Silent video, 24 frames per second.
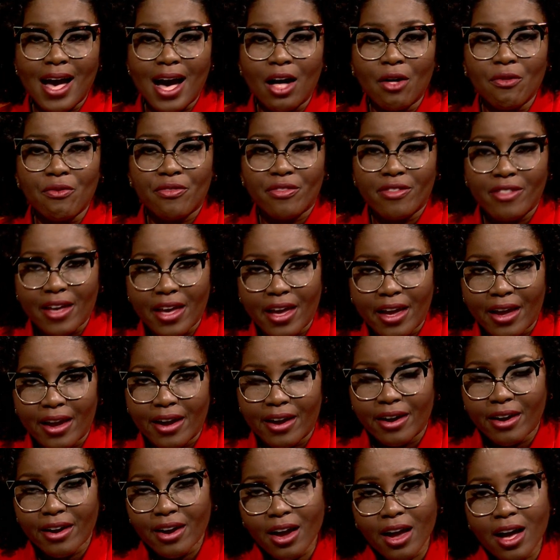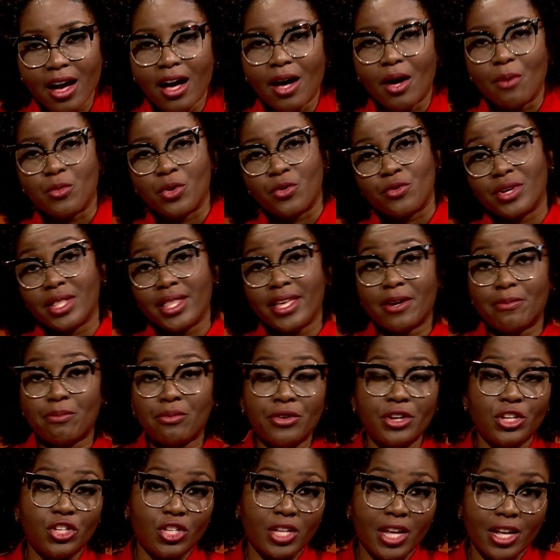out there, we really
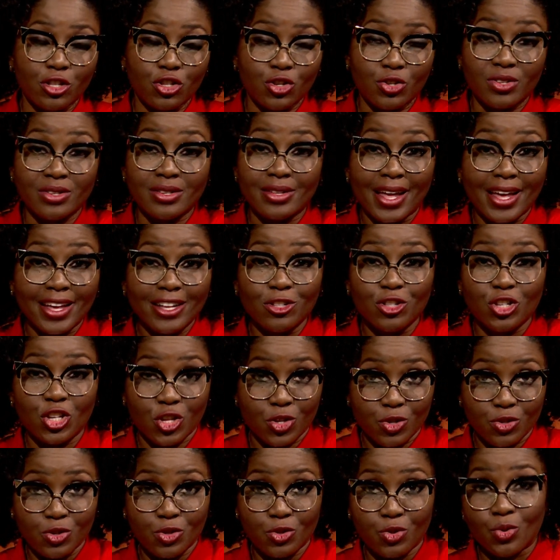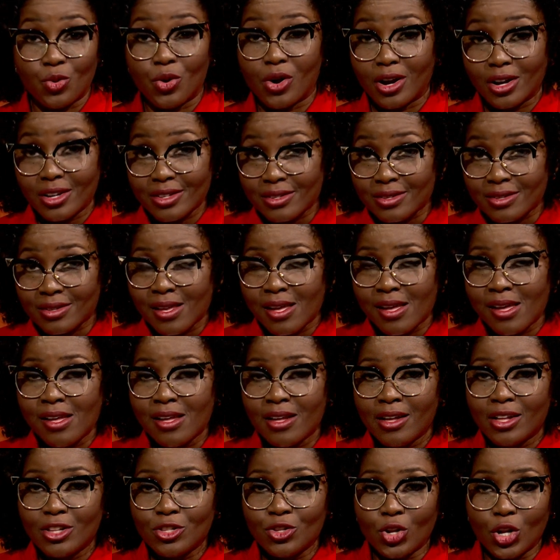appreciate your staying tuned to us.
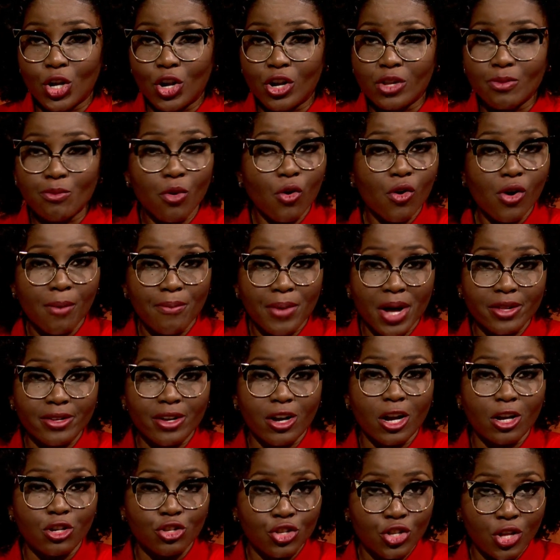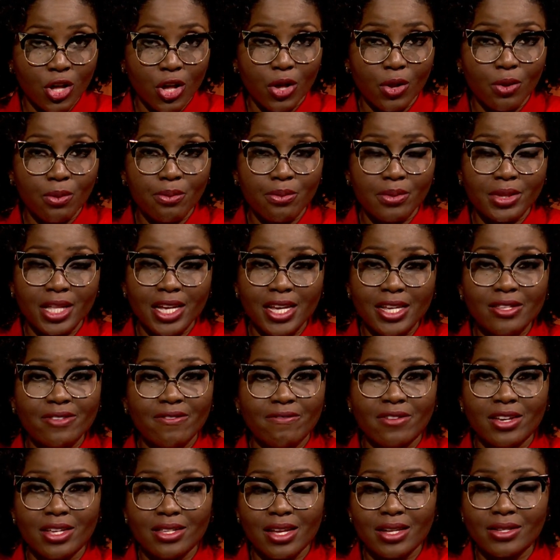To learn more about our show, please
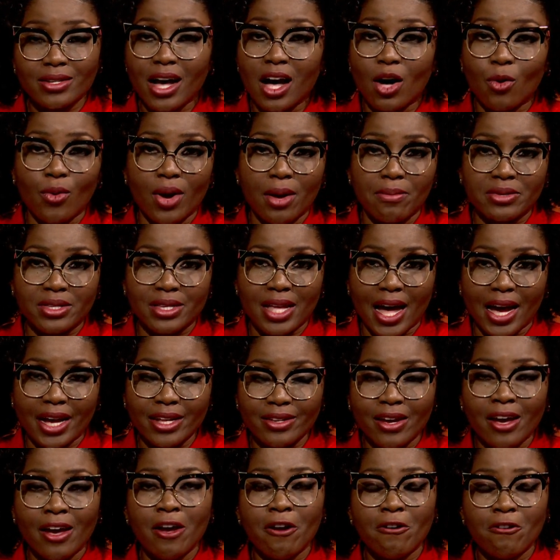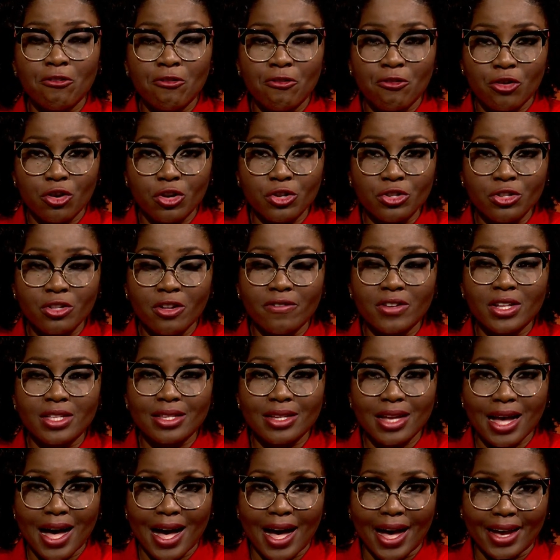visit our website,
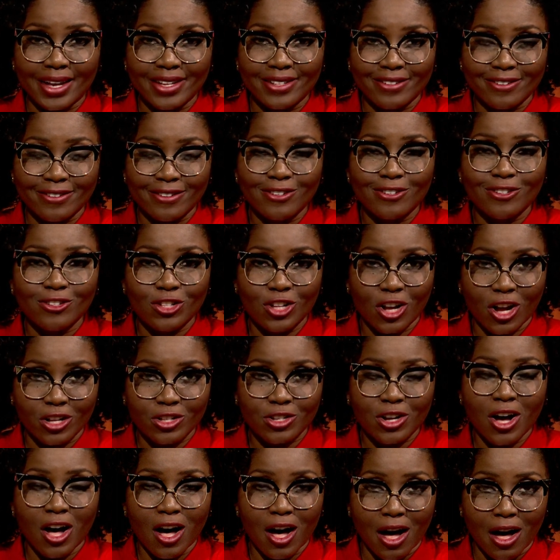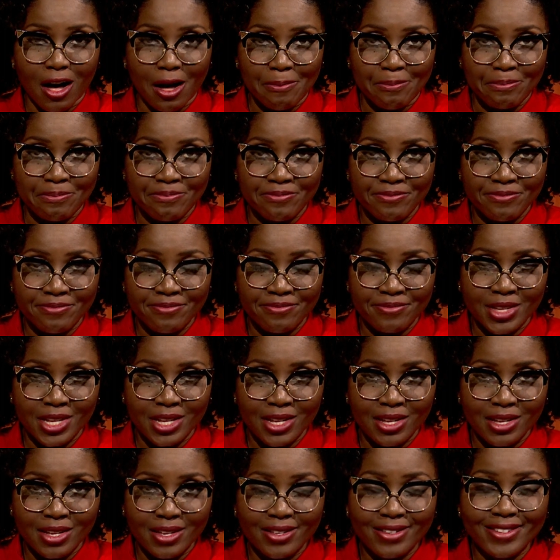firstofitskind.com.
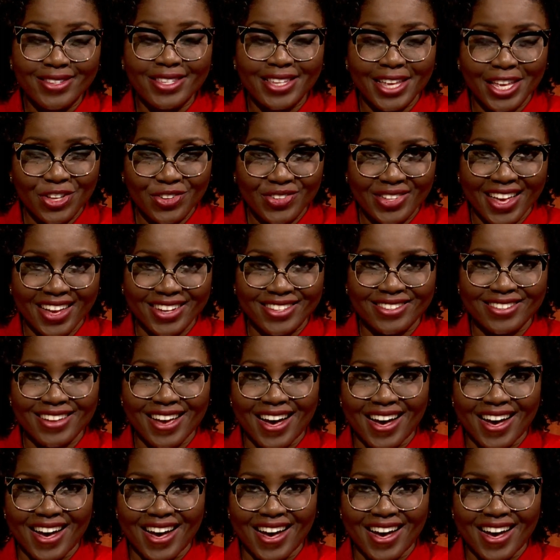See you next